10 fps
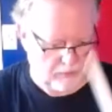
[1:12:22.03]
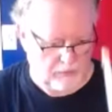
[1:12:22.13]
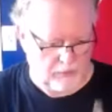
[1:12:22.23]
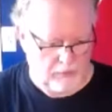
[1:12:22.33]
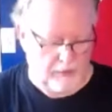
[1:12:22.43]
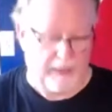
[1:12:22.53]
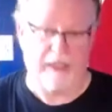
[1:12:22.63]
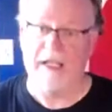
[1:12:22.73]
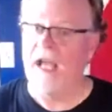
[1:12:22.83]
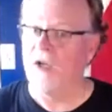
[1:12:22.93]
And
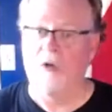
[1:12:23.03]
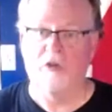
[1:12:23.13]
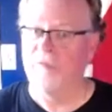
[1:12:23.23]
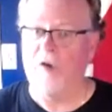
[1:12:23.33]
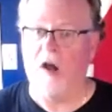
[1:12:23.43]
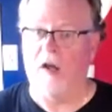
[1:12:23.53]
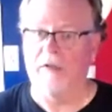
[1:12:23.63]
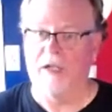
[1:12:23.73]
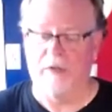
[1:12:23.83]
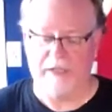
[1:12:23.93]
it can't go too far.
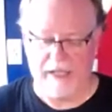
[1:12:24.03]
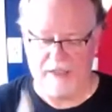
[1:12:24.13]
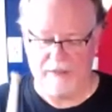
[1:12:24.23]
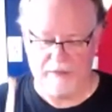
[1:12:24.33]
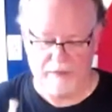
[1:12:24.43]
It can't